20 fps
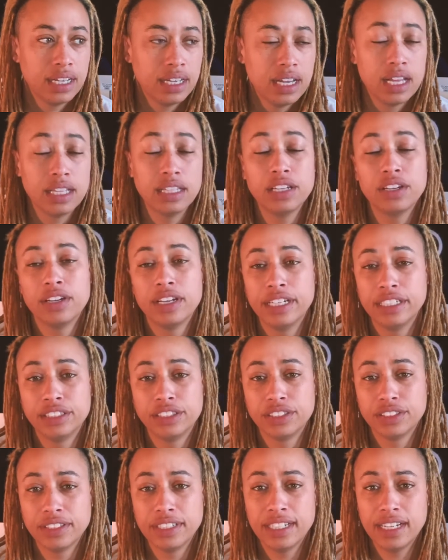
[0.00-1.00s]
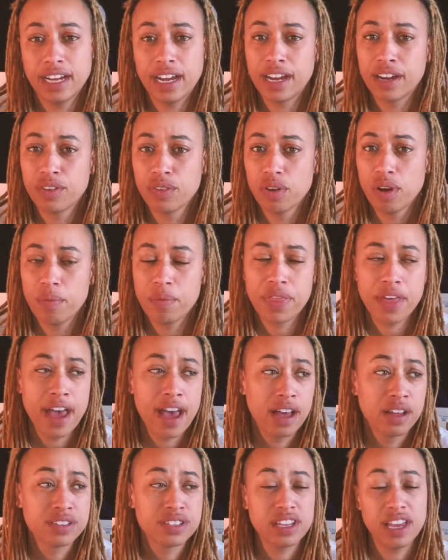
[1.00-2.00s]
A little history, I grew up with
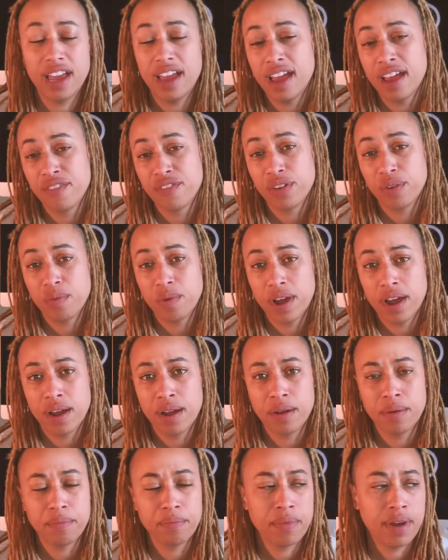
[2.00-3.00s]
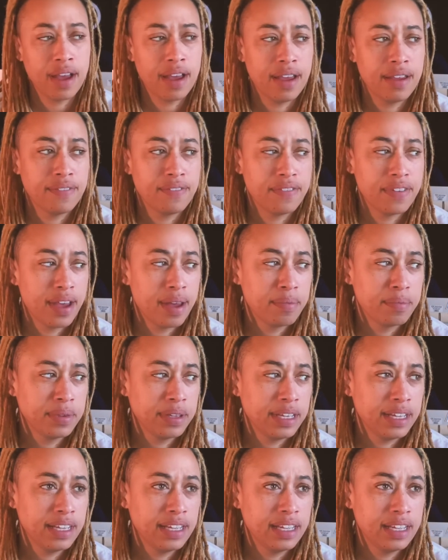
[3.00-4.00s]
owls everywhere. My
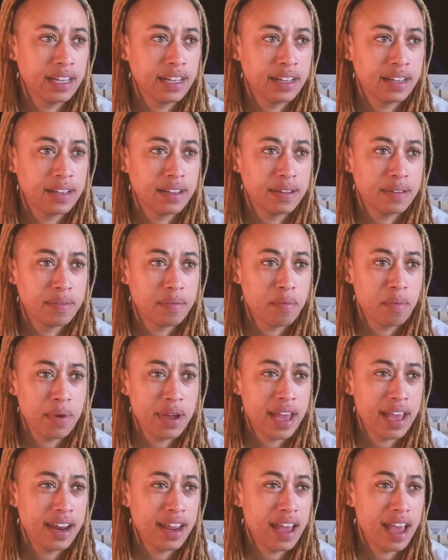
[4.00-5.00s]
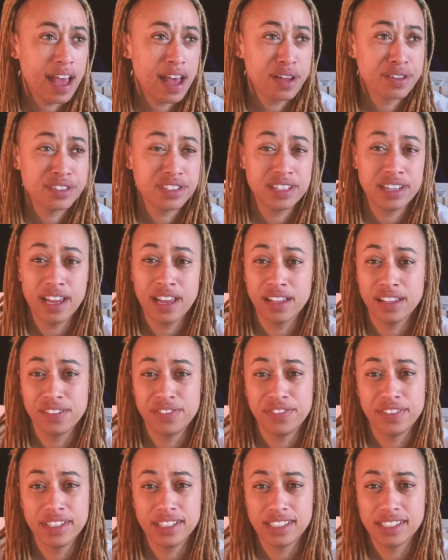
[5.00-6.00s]
family, we had owls and
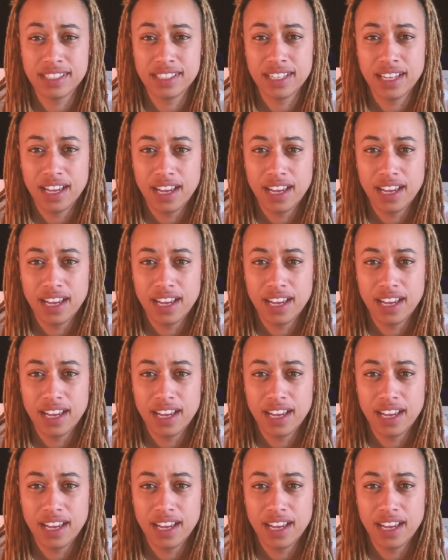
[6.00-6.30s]
elephants.